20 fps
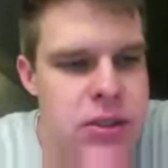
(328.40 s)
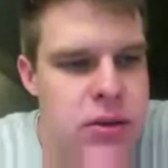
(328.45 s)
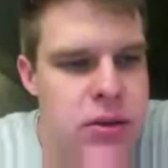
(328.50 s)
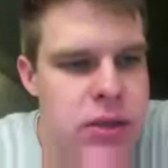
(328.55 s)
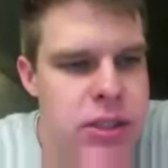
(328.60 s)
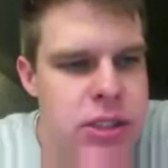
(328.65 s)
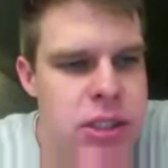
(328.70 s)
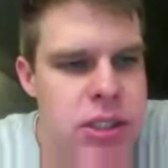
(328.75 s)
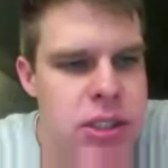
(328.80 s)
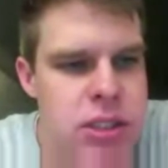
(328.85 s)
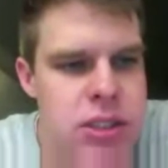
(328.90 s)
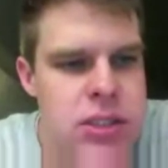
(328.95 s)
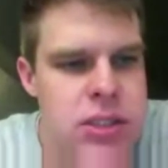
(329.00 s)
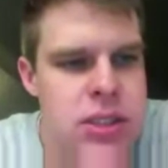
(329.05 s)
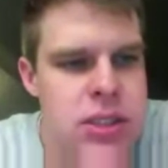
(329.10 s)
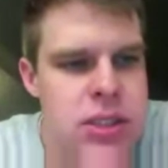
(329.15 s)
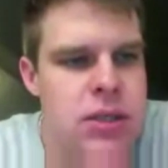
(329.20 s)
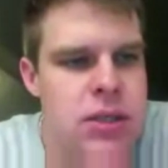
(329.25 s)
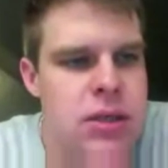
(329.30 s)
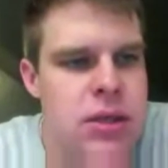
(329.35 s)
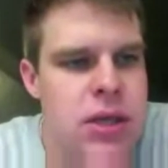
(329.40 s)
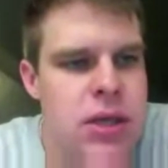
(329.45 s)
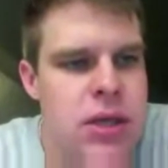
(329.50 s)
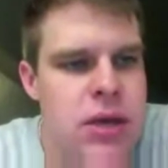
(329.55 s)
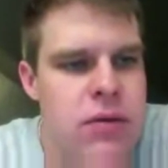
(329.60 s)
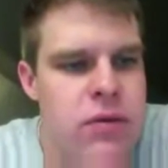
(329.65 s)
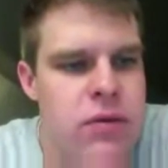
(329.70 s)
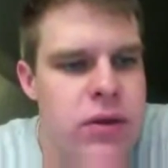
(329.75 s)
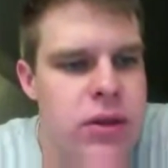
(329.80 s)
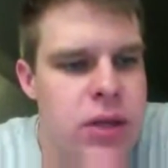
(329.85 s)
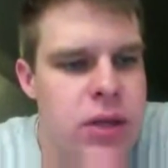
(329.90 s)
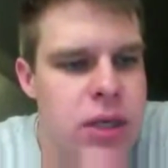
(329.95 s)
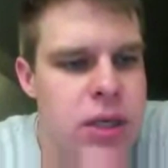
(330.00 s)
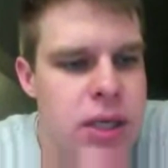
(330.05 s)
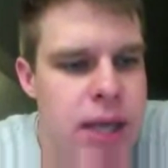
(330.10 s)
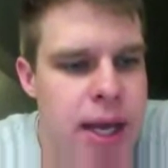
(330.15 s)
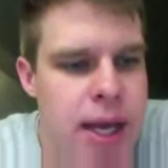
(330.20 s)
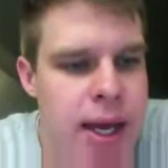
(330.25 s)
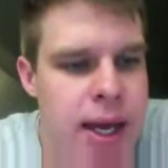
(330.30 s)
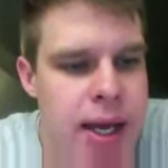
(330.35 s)
it just, if we
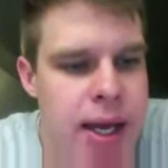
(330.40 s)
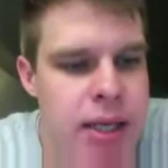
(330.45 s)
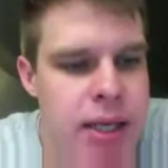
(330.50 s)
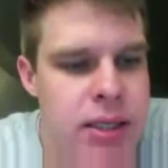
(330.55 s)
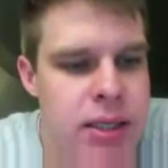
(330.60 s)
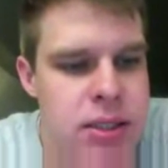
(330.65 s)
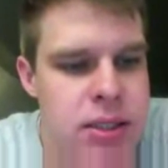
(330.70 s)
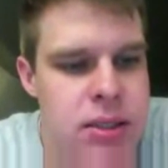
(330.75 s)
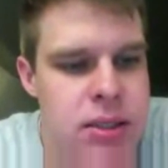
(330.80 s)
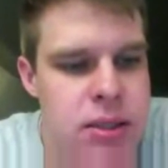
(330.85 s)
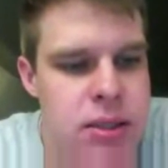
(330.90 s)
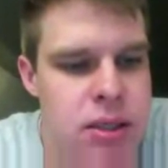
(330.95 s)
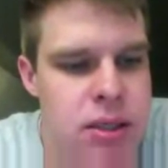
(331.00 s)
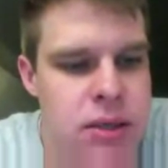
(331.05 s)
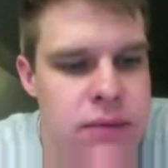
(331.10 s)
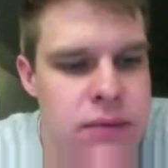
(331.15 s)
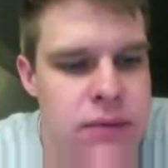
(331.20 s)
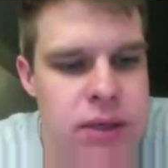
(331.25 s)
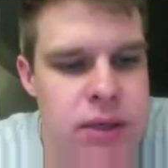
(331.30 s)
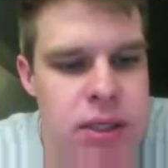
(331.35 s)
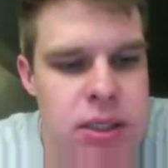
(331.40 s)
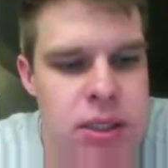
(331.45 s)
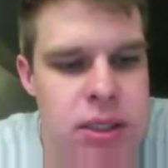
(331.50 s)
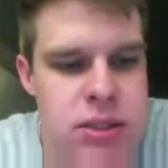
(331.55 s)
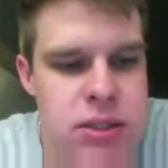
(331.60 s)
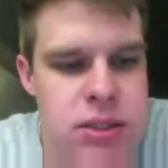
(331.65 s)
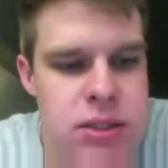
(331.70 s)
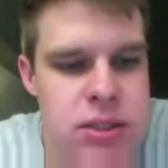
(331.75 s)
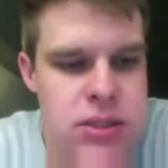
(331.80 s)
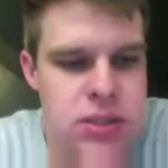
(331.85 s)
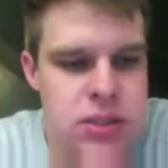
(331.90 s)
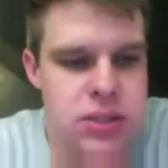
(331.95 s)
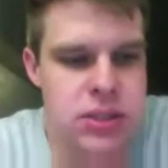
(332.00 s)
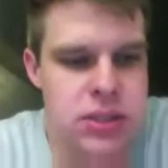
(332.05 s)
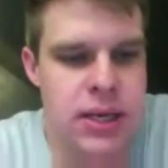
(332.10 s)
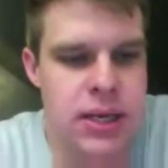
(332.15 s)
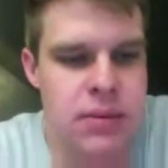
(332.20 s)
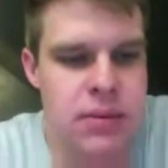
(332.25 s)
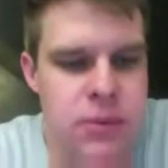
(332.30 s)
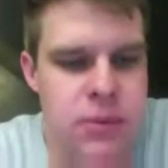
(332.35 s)
look at the convenience
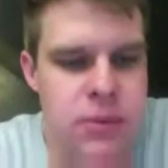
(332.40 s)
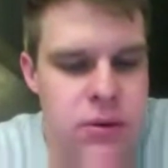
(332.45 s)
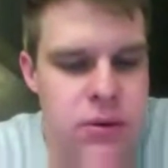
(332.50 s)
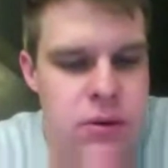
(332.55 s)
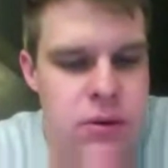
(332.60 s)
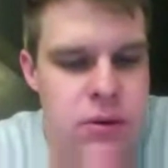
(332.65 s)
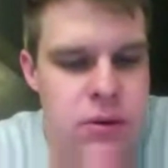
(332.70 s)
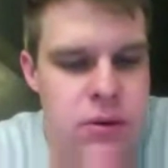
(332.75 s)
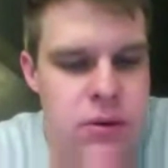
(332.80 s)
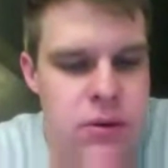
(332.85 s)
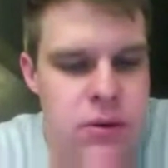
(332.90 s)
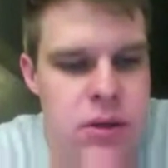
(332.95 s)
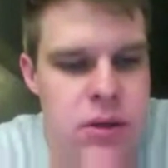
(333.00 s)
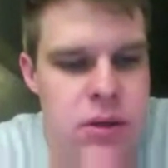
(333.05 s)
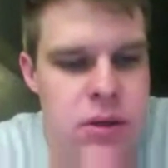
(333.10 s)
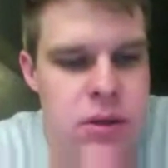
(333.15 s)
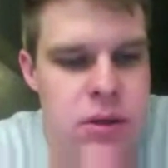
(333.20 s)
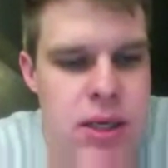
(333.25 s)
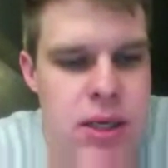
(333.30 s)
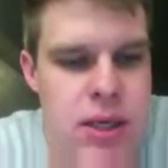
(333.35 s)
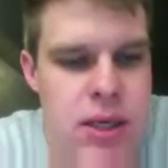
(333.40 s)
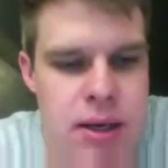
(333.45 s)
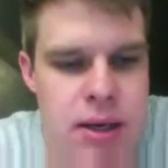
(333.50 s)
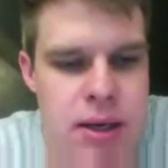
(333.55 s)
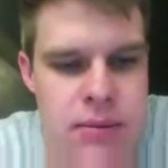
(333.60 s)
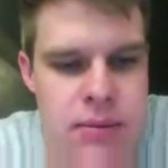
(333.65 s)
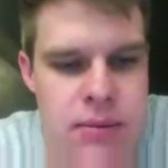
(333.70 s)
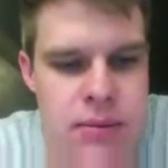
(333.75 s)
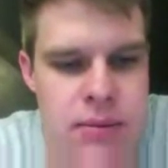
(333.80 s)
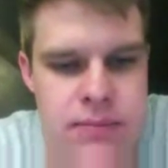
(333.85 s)
sample, um,